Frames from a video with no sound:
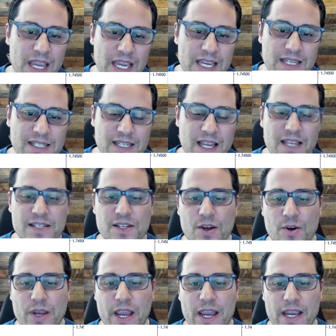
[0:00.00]
He says,
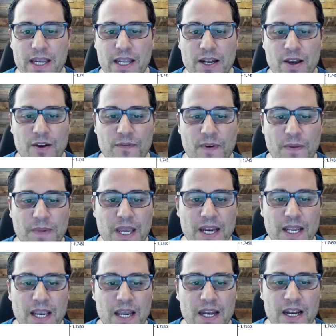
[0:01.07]
okay, if I'm
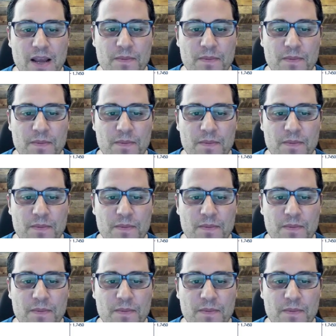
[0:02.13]
getting in and